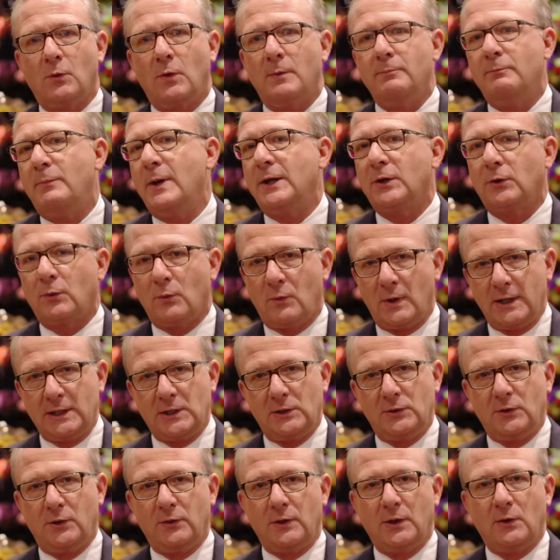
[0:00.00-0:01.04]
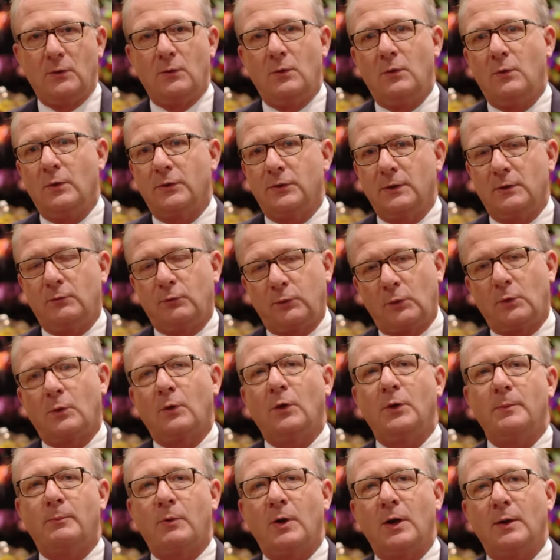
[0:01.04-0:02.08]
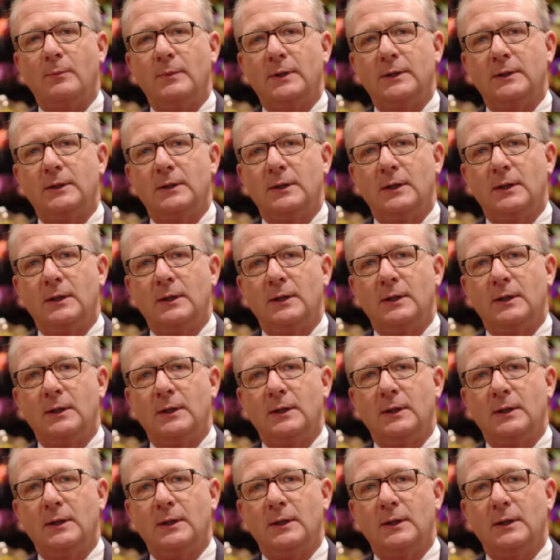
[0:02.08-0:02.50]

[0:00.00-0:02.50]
what better way to do that with a floral department?